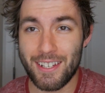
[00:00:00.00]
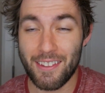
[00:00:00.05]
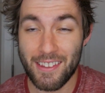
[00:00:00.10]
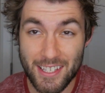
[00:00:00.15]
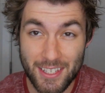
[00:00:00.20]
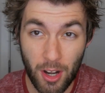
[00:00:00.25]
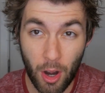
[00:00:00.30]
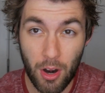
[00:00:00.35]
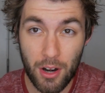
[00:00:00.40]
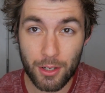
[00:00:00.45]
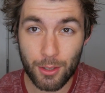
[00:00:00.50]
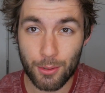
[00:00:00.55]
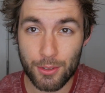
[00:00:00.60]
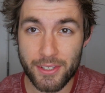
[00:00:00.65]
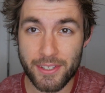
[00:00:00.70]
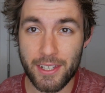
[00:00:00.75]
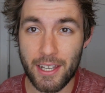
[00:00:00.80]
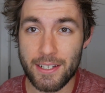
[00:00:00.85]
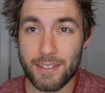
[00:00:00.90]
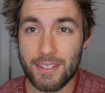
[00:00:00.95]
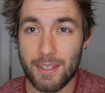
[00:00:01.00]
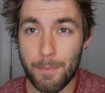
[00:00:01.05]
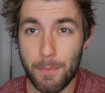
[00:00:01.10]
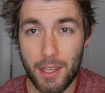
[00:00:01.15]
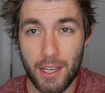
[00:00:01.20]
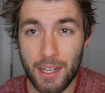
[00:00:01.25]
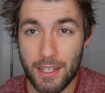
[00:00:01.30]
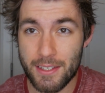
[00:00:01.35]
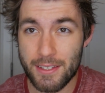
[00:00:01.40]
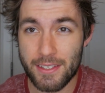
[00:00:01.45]
Now, this article cites the
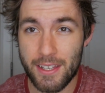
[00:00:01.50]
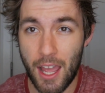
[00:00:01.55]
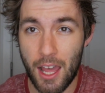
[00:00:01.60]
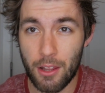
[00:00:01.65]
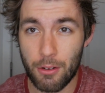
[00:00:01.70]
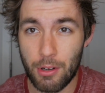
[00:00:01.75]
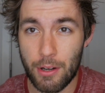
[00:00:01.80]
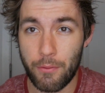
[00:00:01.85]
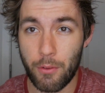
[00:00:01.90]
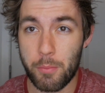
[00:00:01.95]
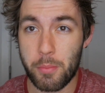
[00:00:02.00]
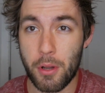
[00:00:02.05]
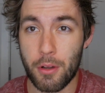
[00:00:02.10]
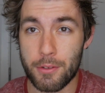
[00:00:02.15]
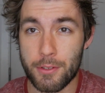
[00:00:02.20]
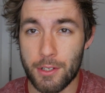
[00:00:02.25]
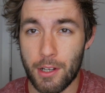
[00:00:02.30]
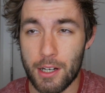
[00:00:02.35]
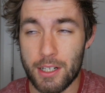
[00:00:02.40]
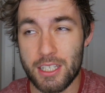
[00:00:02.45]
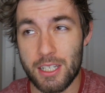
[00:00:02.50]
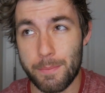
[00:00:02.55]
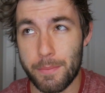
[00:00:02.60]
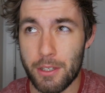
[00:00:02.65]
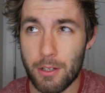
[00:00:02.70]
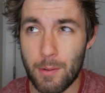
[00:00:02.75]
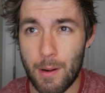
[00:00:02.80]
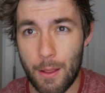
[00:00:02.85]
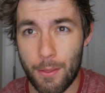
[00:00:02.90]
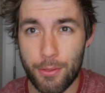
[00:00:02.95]
median salary for postdocs to
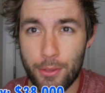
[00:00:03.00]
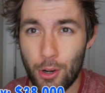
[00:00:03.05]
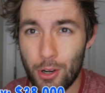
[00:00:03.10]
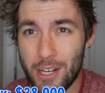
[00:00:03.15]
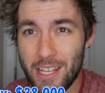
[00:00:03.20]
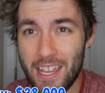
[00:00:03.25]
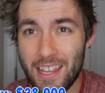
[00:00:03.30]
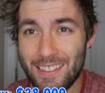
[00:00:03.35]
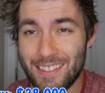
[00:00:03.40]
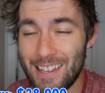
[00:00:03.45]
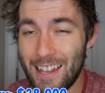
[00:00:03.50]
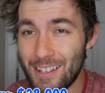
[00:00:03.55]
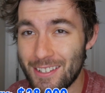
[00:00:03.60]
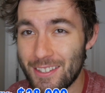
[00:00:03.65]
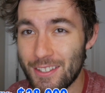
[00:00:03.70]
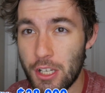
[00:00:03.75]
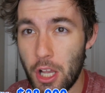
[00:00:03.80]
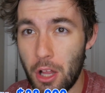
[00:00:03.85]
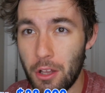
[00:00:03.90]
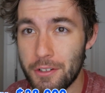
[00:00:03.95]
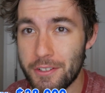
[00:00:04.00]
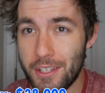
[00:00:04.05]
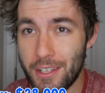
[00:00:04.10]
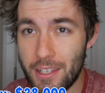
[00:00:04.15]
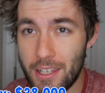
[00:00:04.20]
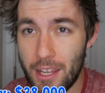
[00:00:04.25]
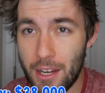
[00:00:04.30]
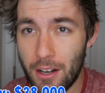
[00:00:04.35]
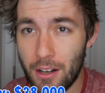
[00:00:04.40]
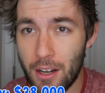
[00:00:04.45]
be around $38,000 a
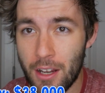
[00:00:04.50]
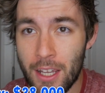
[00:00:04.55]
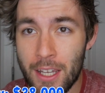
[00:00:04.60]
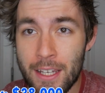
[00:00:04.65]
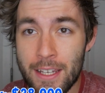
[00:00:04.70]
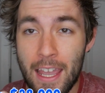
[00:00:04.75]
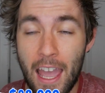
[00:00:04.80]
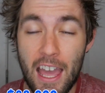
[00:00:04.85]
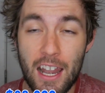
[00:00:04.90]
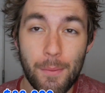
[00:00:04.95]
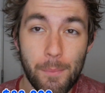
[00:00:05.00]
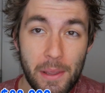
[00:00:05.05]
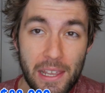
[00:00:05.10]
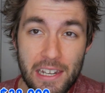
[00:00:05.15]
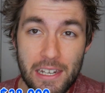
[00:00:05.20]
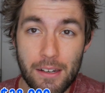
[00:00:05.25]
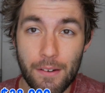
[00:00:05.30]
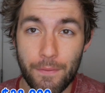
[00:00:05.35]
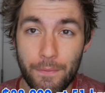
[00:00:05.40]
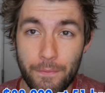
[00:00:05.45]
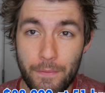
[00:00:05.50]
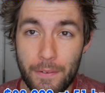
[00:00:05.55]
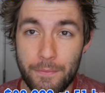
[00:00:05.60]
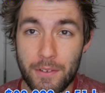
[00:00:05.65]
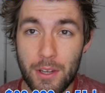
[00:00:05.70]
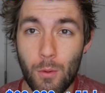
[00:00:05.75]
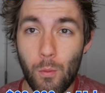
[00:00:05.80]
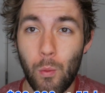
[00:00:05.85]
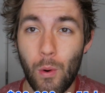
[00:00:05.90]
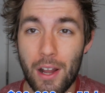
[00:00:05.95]
year at a median
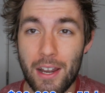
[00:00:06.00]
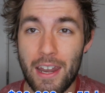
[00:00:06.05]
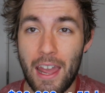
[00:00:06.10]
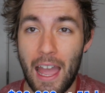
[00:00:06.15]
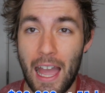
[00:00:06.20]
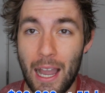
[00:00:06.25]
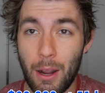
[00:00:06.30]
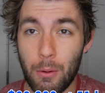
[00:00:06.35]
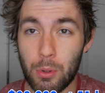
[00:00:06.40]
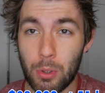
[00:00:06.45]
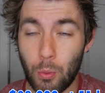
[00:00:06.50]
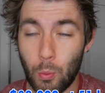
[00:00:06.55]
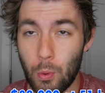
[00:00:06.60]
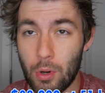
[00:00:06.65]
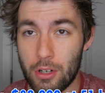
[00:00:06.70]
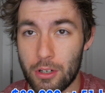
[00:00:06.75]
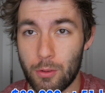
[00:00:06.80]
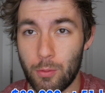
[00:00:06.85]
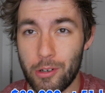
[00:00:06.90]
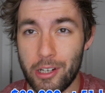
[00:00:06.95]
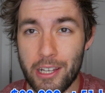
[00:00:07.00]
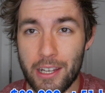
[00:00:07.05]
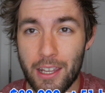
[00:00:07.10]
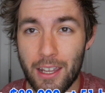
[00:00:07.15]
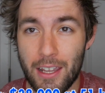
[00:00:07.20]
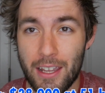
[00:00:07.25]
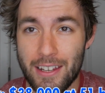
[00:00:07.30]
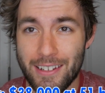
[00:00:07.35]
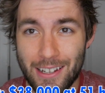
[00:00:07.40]
51-hour work week.